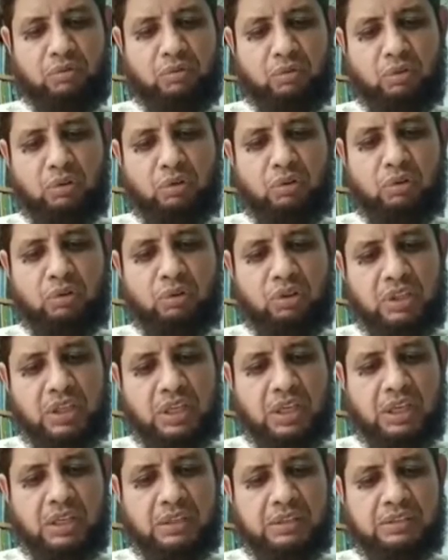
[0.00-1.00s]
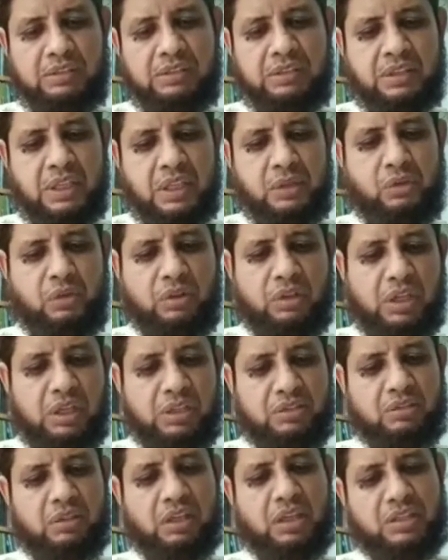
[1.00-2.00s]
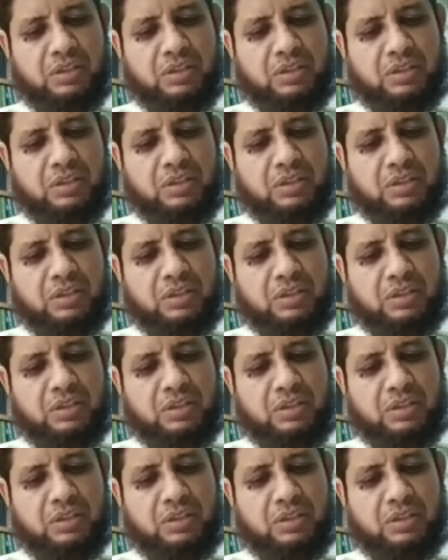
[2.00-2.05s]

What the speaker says: all the educational